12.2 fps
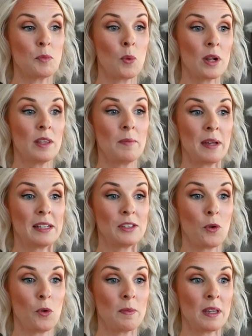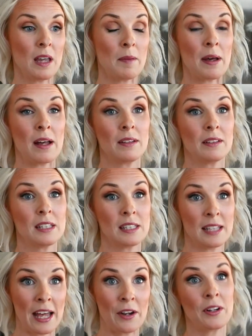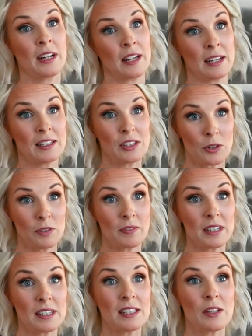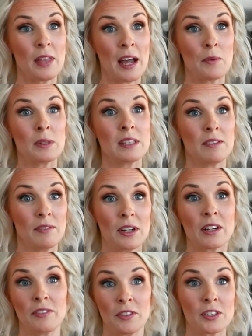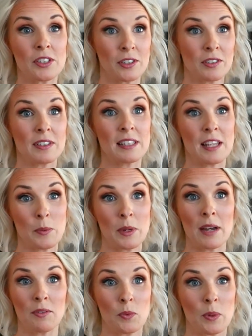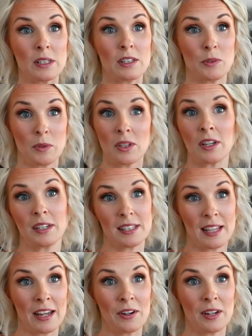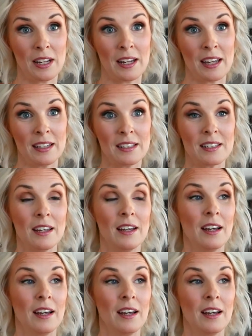one of the men told me about the Saturday night service. So that was the very first service that we ever went to was on a Saturday night